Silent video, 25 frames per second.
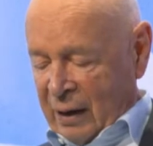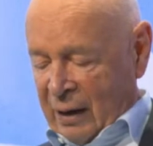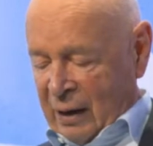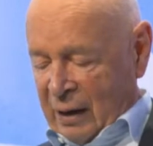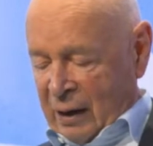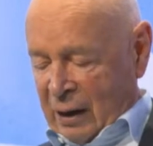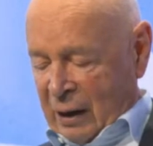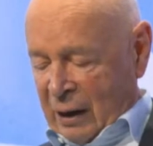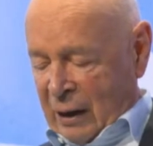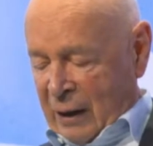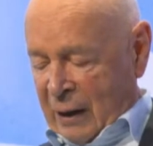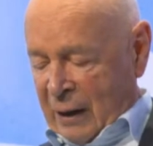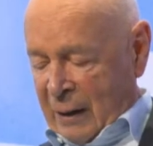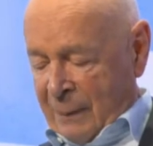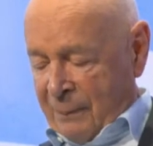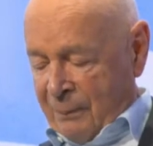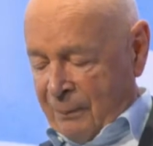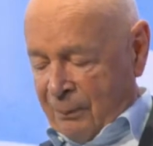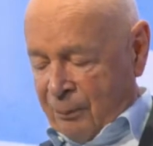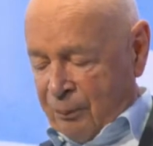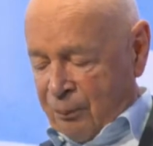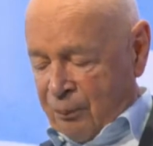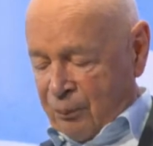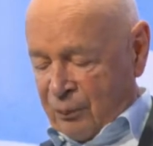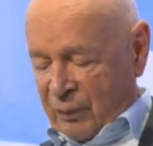
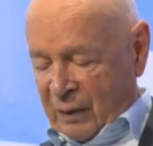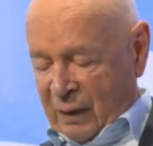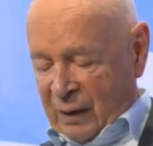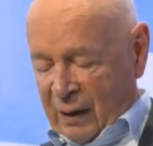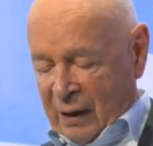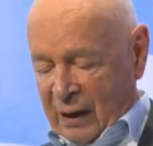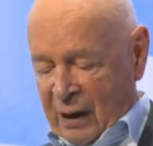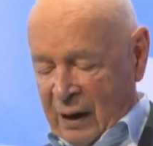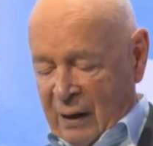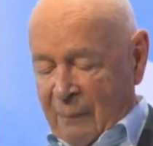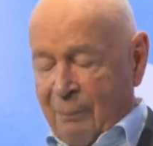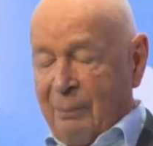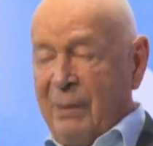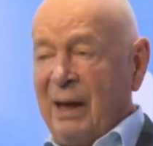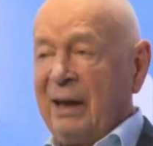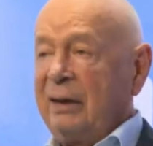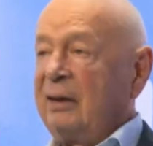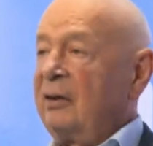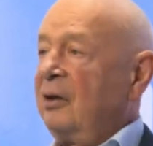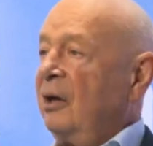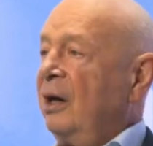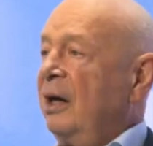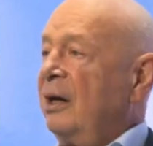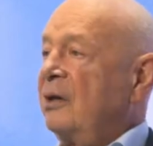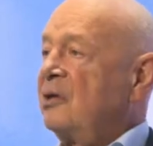
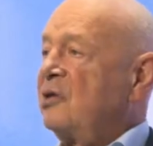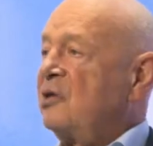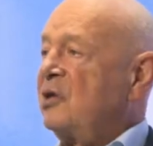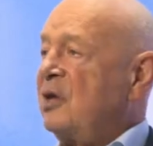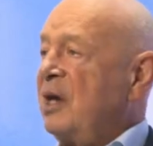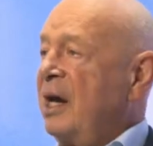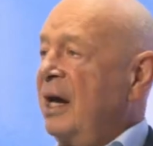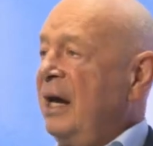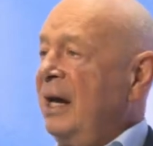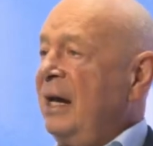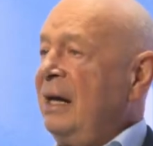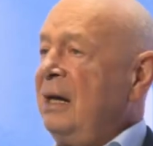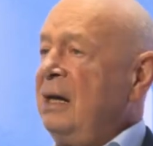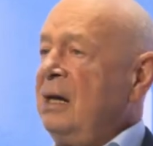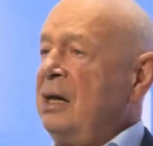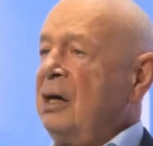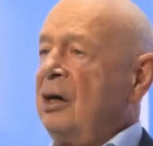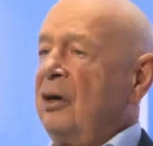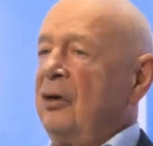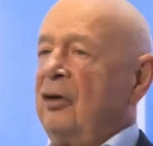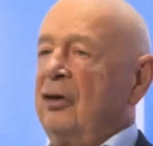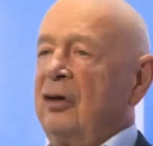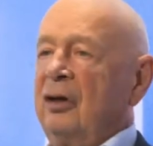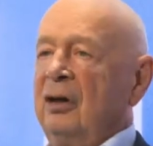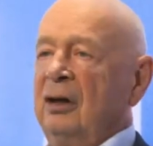But at the
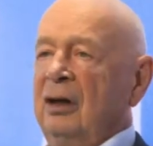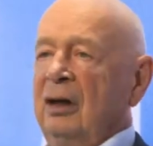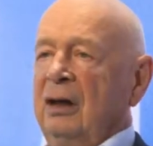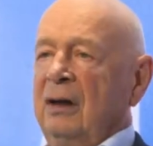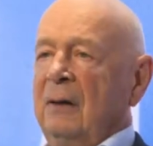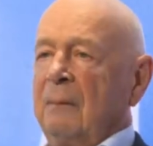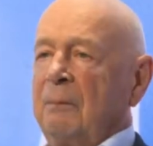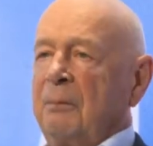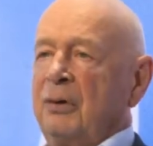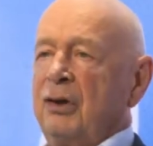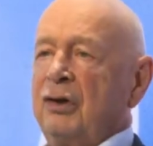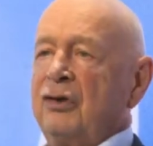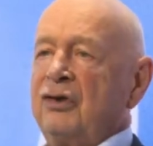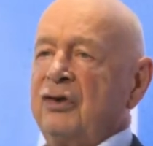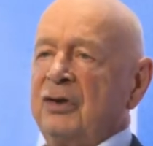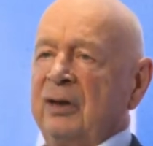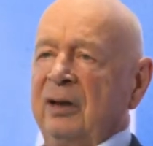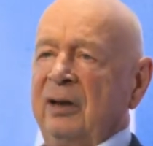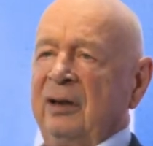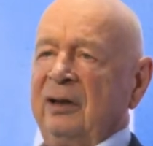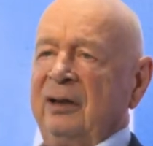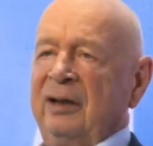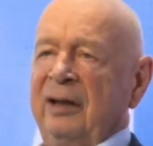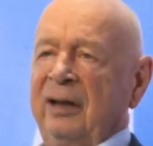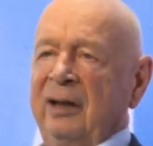end,
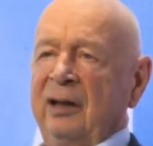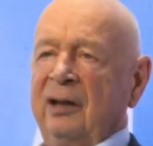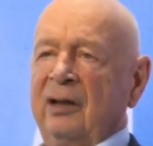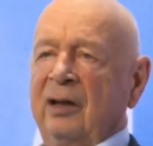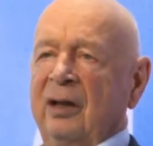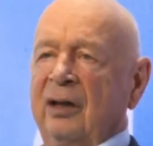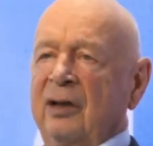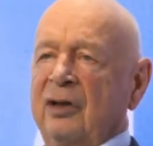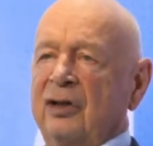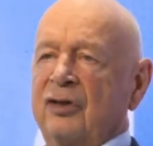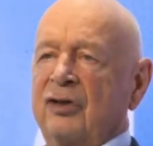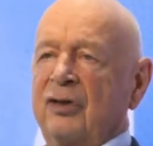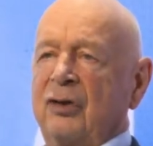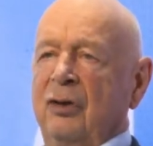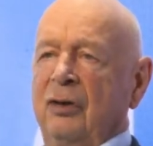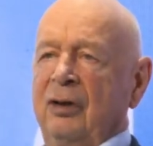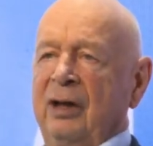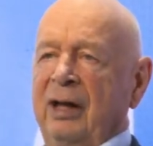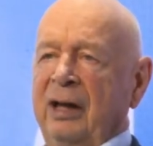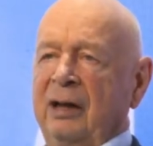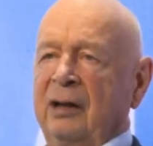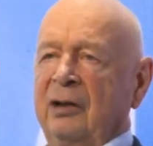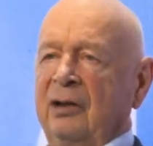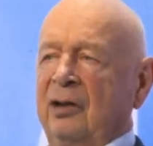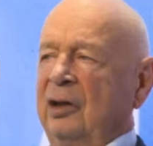personal data is
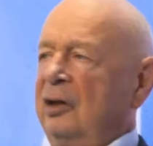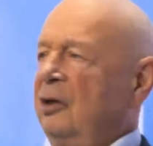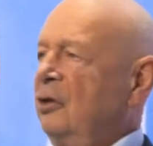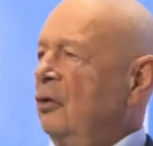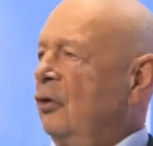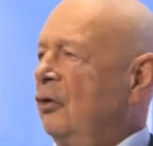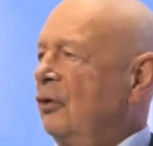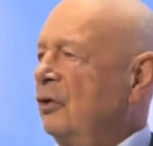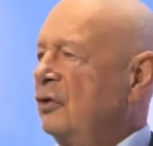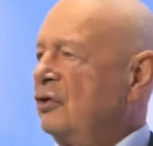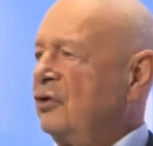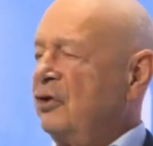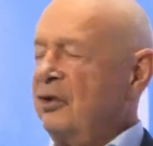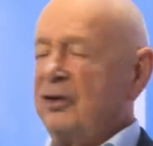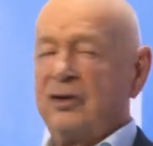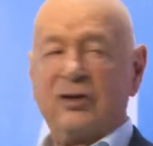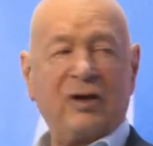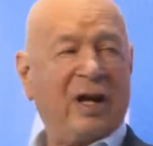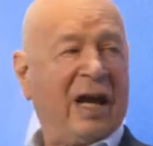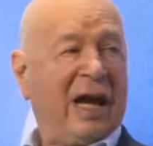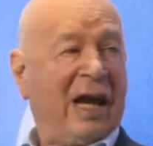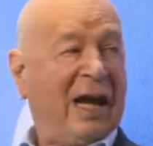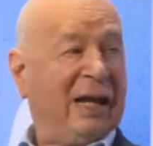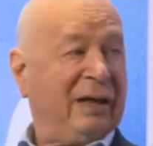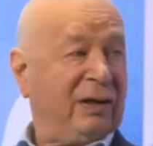collected or is in the
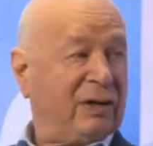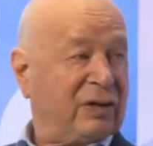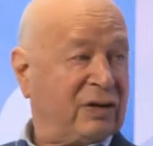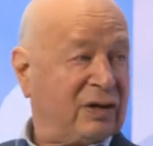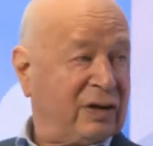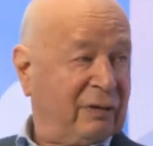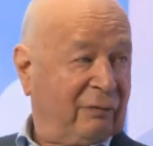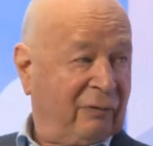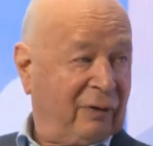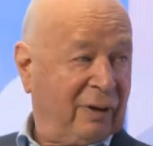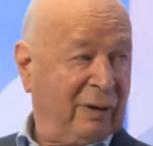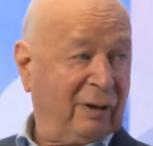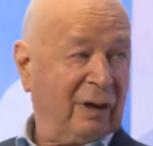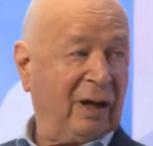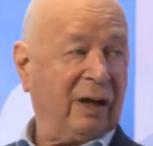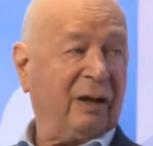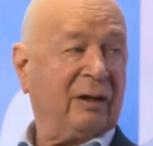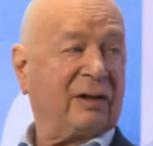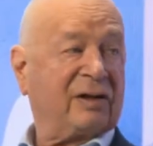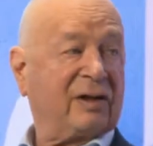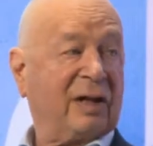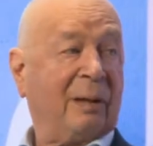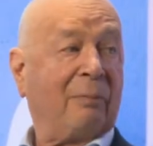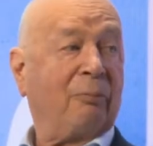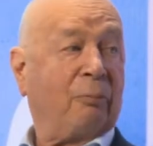hands, if
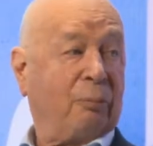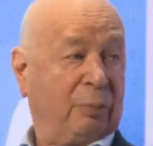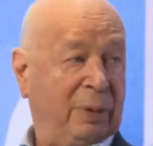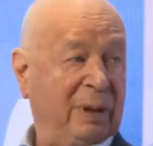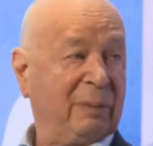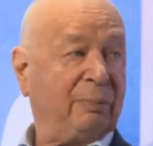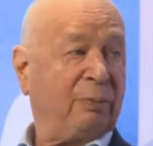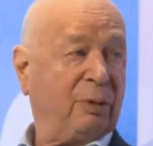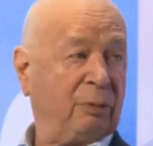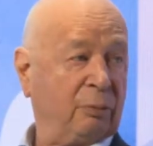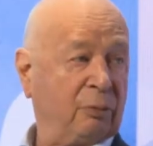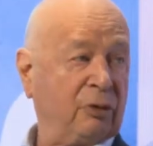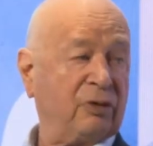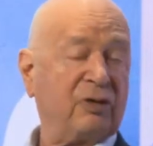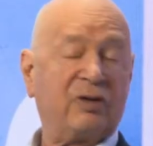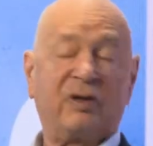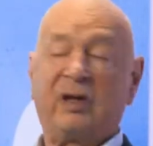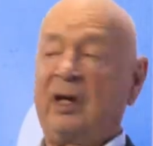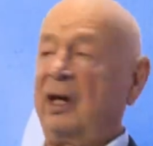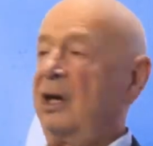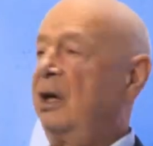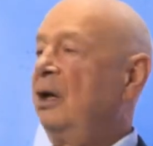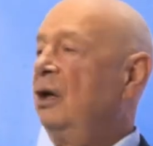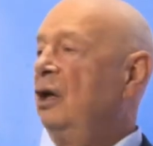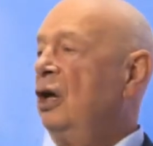some people would
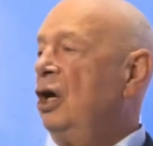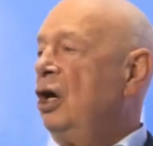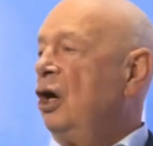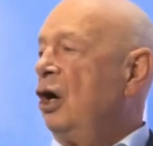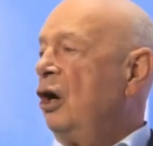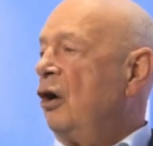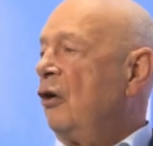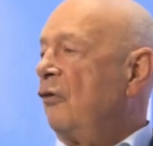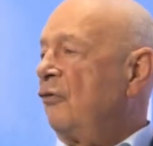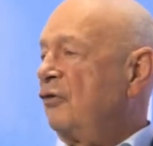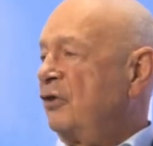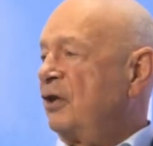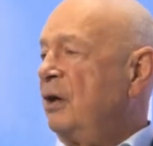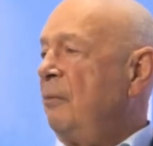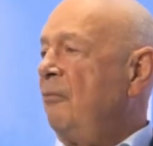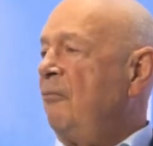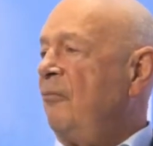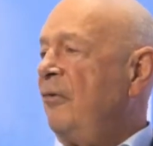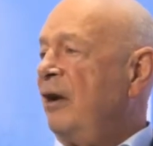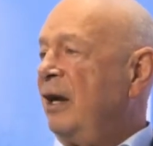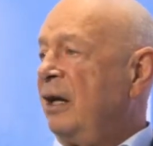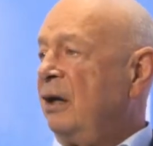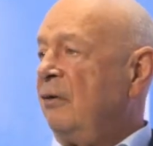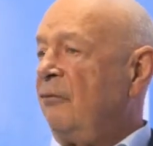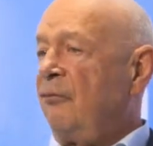say, of some
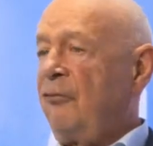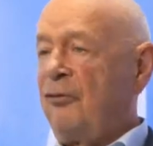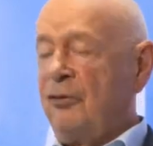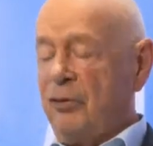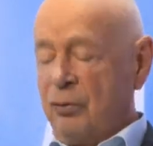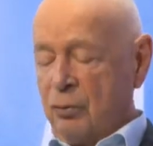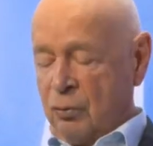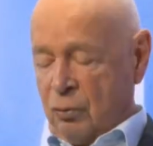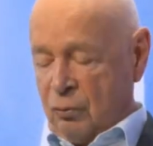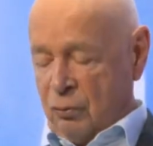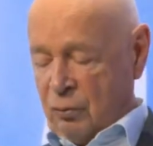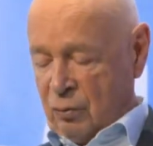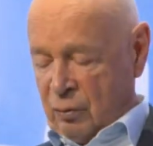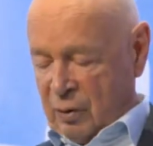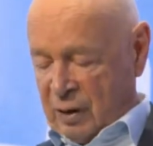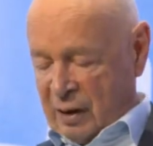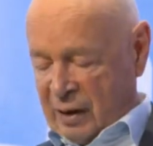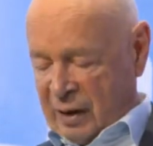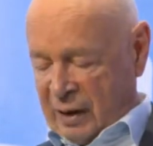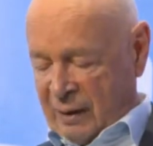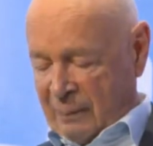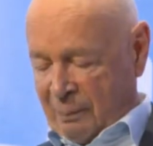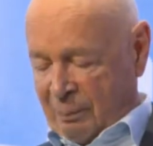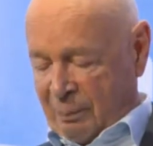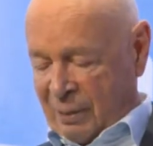very few
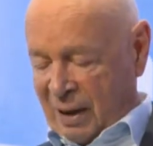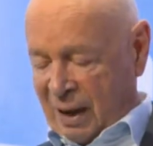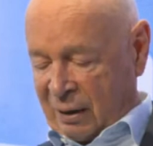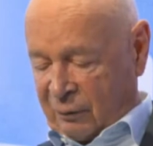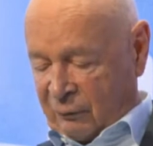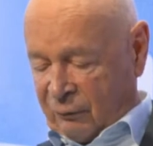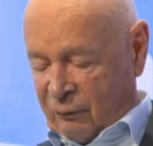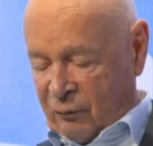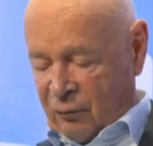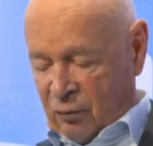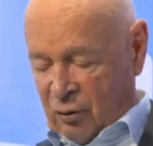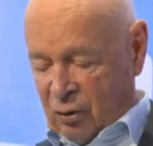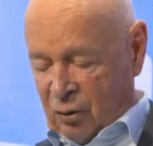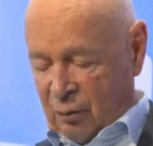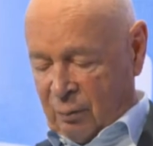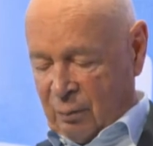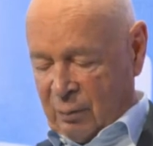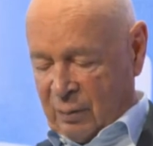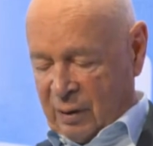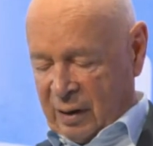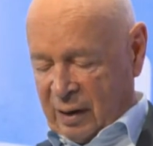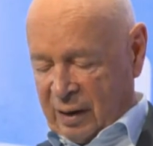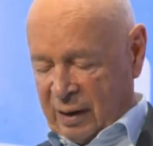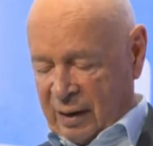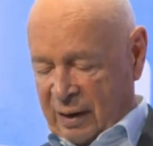
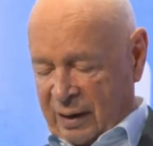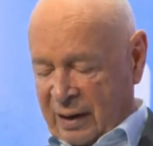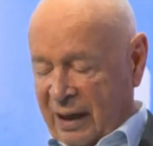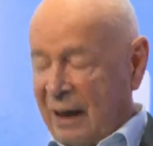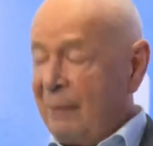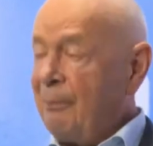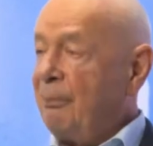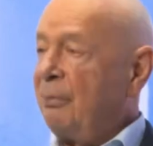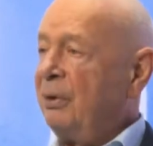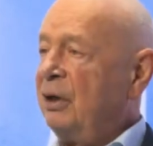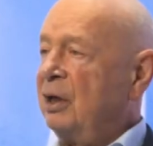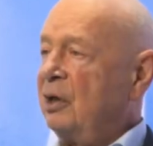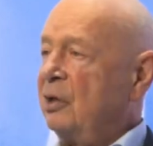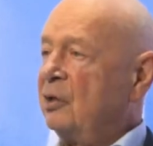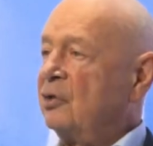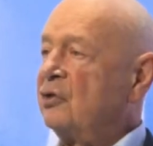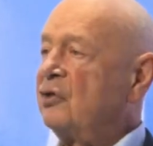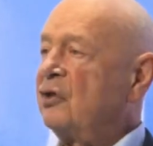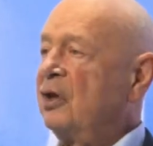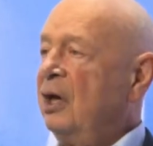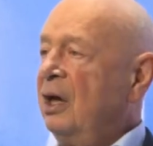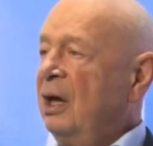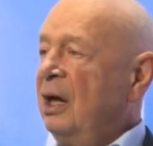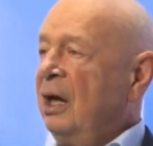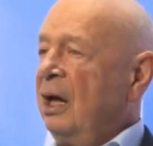platform companies.